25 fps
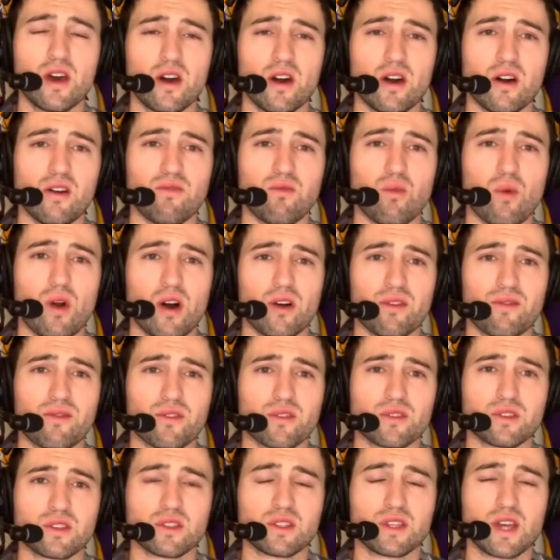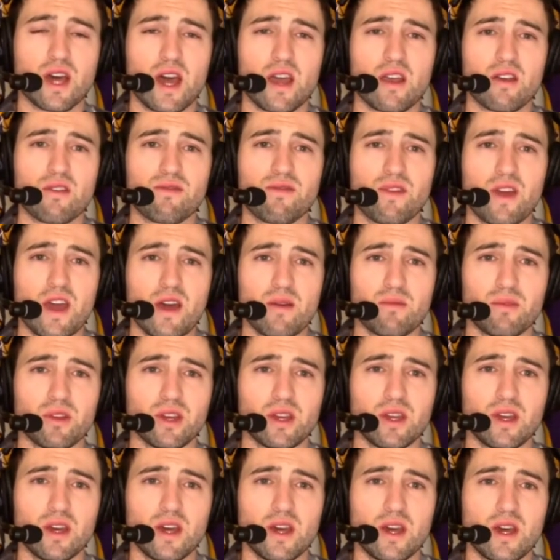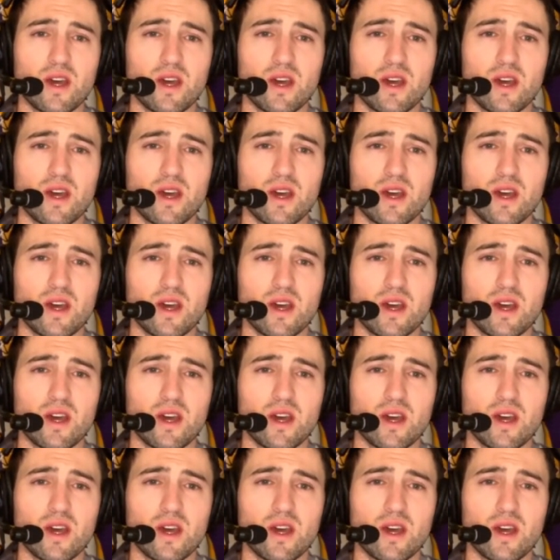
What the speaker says: of wealth for his entire family,